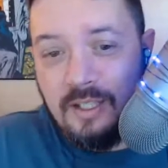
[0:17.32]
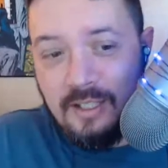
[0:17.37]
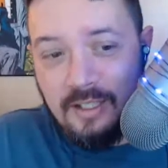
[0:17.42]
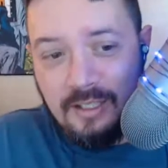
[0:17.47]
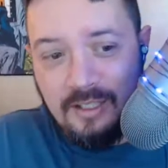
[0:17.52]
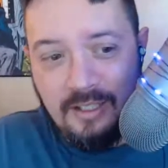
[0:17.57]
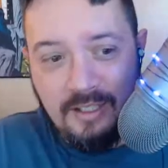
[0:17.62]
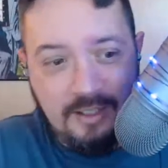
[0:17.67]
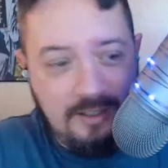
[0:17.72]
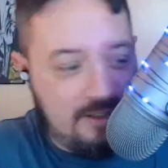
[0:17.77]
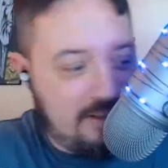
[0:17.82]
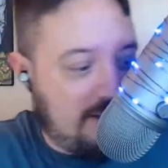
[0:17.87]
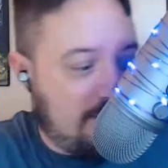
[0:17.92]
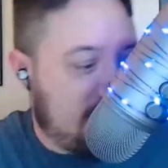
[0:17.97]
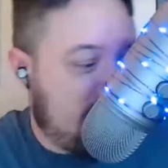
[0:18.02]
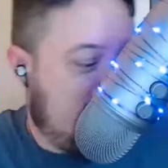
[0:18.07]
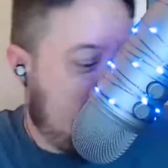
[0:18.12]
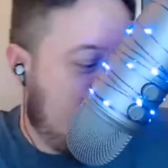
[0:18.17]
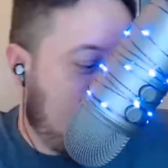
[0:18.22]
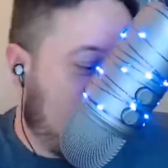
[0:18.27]
I'm
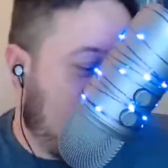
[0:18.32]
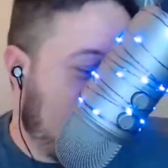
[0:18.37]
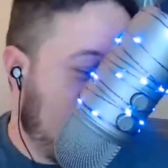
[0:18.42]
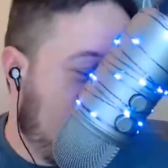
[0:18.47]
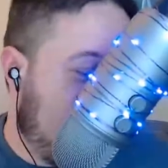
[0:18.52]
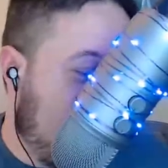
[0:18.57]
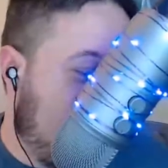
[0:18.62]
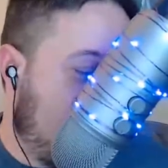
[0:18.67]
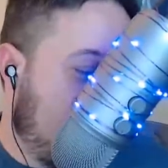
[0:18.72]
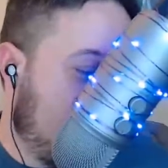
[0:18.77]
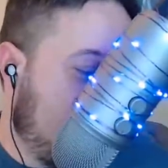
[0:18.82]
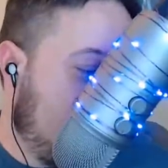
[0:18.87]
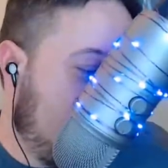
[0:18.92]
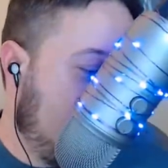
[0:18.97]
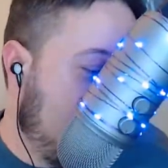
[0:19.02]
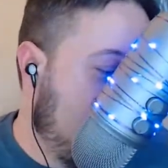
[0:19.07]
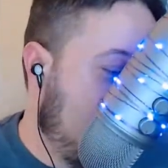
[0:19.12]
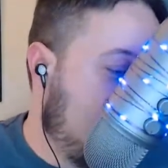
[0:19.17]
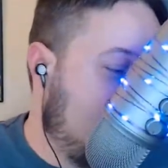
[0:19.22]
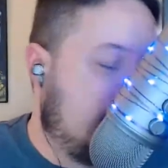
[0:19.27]
sitting here with none other
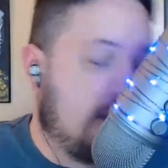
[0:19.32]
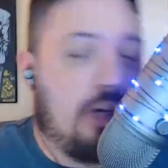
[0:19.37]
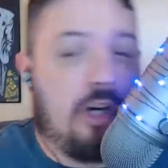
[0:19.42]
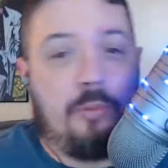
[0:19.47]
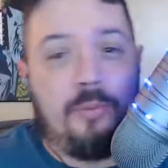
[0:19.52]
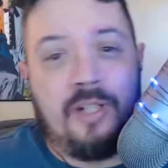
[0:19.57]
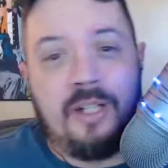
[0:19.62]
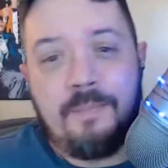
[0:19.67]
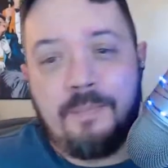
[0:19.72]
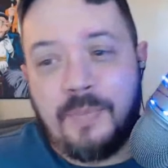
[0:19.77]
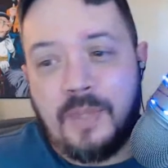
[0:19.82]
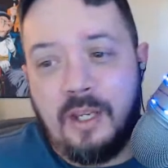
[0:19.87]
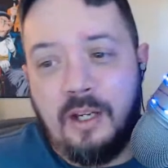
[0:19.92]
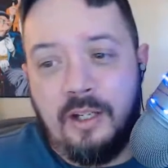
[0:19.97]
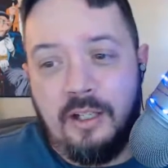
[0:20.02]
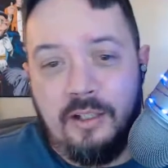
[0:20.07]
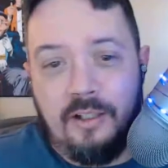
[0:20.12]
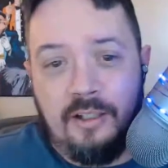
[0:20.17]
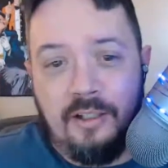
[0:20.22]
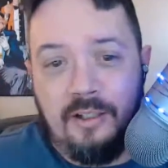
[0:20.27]
than Jarrod Alberich
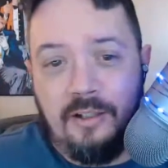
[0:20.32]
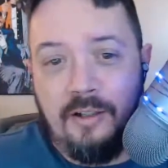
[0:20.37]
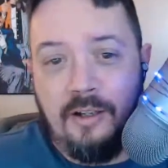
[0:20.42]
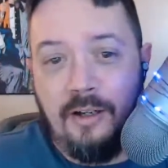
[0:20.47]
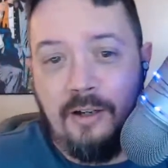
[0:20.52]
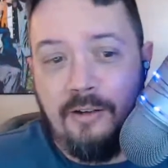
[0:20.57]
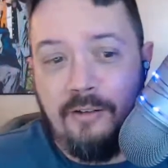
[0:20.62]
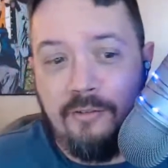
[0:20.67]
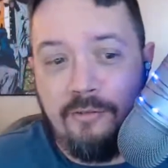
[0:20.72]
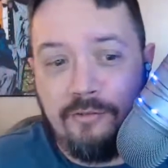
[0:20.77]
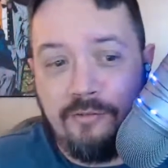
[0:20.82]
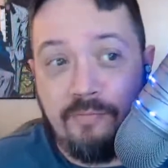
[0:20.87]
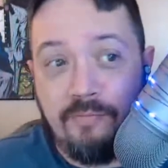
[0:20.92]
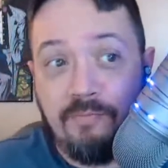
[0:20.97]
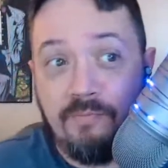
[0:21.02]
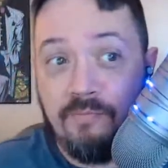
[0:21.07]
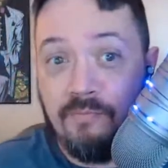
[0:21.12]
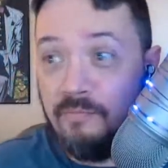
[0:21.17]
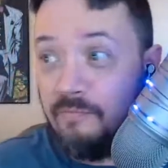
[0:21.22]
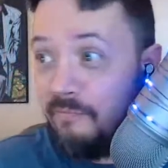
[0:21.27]
of
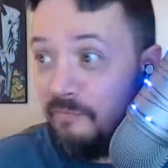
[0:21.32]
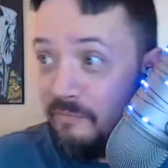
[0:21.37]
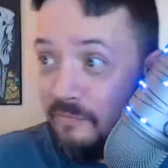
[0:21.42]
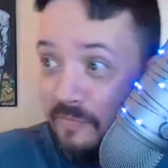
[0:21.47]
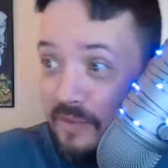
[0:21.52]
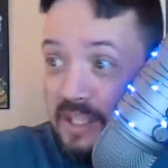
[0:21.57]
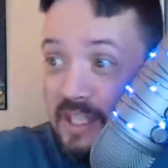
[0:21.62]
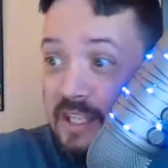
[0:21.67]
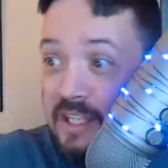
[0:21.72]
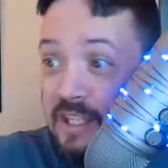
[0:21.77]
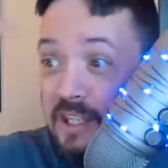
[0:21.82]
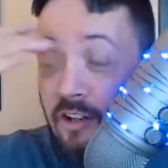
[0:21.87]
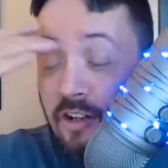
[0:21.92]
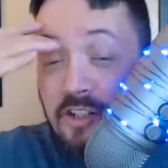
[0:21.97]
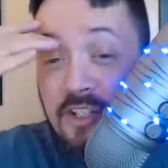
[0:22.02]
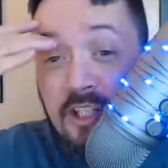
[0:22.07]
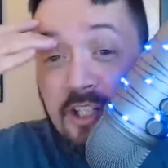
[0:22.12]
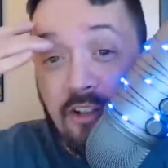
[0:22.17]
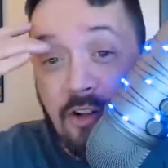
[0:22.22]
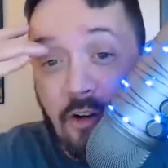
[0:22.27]
the
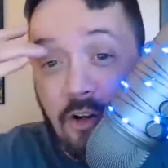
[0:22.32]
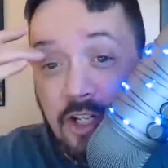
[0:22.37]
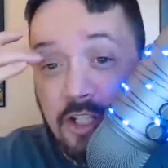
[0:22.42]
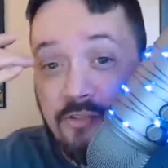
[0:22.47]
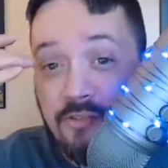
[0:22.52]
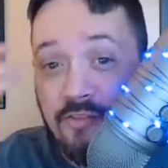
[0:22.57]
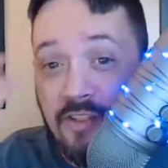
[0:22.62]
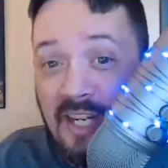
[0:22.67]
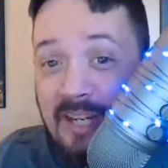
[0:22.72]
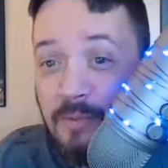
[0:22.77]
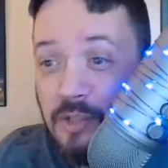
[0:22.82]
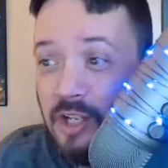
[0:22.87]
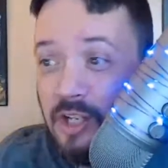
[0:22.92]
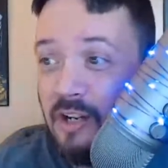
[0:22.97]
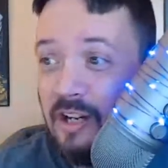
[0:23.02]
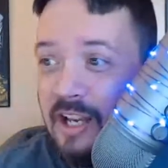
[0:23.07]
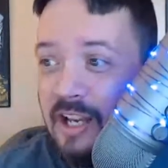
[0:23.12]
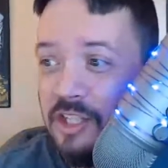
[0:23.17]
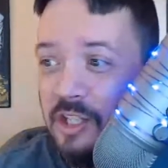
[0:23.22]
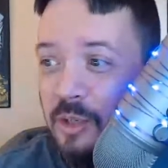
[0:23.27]
Yard Sale Artist fame.
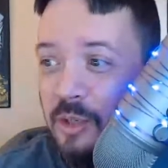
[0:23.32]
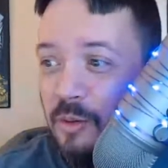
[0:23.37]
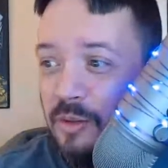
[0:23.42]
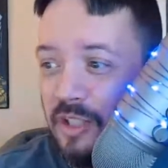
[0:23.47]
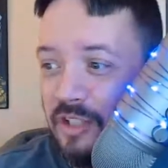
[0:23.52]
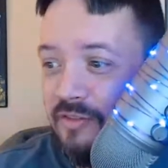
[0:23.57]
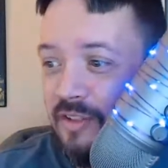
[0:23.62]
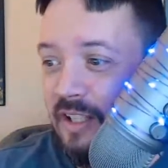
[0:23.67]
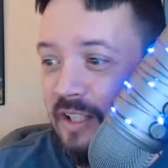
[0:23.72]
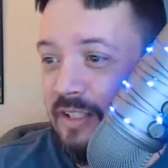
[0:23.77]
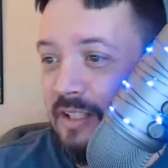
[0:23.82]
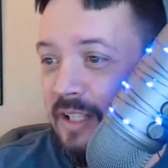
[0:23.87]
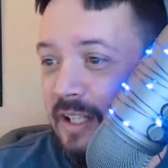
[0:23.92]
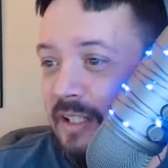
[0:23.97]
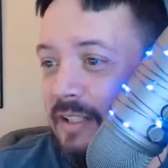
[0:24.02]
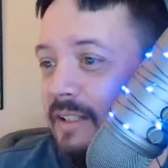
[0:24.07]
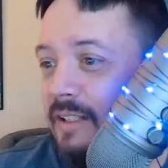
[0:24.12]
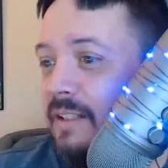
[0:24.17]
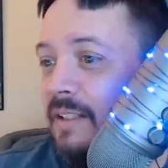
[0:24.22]
Jarrod, how you doing this fine day?